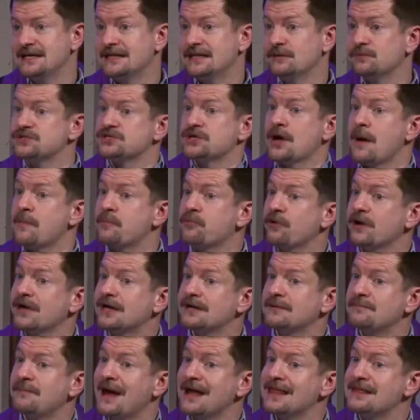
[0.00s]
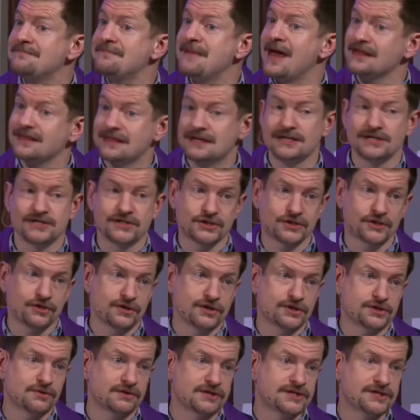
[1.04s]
that was operated by the Methodist Church,